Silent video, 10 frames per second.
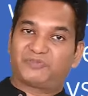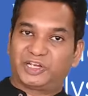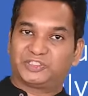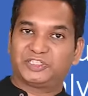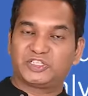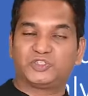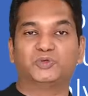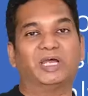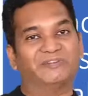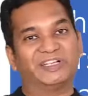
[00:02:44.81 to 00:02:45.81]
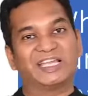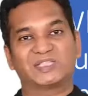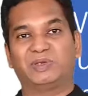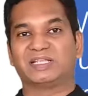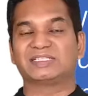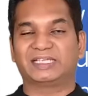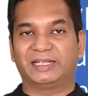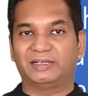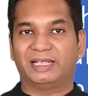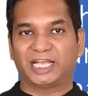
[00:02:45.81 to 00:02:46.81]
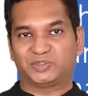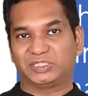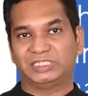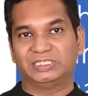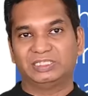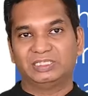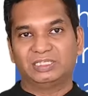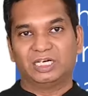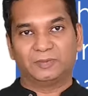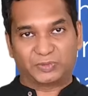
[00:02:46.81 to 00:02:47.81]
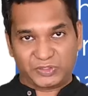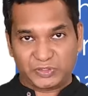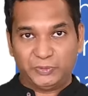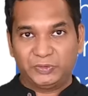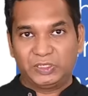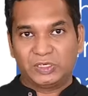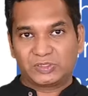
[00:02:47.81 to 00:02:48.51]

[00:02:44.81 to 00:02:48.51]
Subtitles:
freshers to a very experienced can actually pursue.